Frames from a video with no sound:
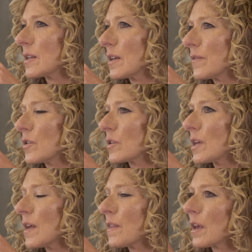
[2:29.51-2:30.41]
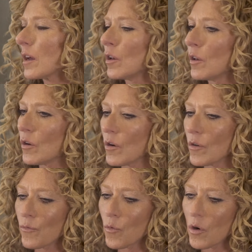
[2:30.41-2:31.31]
to give you, because I think a
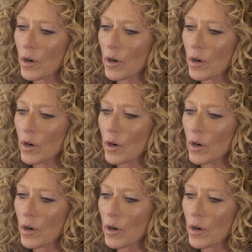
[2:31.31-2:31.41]
lot of